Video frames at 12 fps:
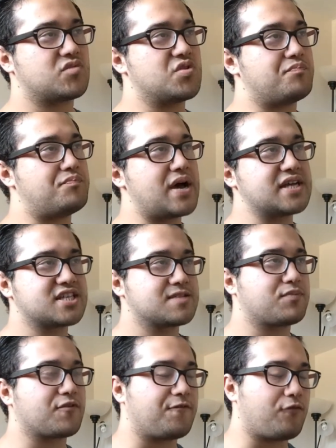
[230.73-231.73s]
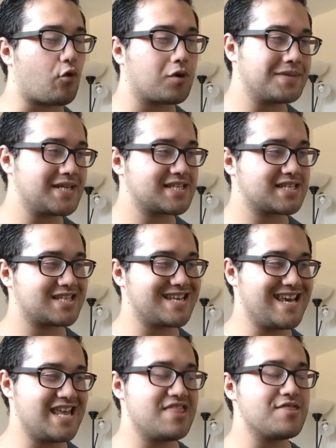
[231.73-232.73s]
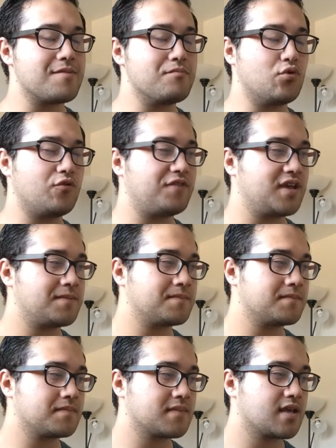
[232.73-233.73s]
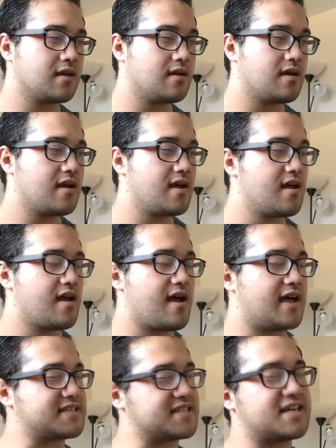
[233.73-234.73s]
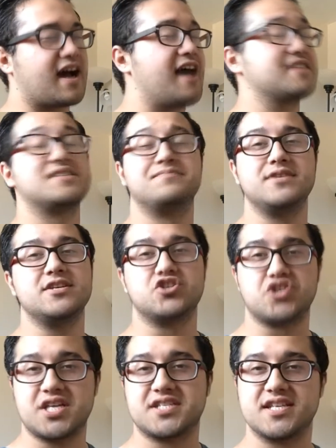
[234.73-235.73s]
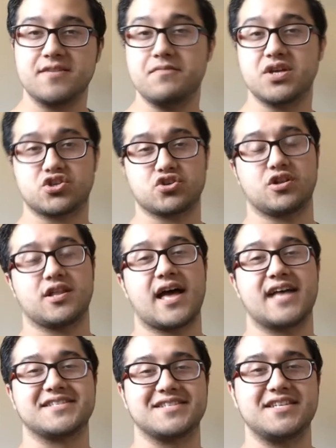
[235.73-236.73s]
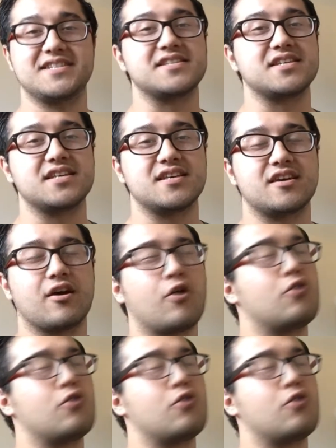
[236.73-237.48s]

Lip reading: The best performance in the movie has got to be Jason Mitchell as Eazy-E.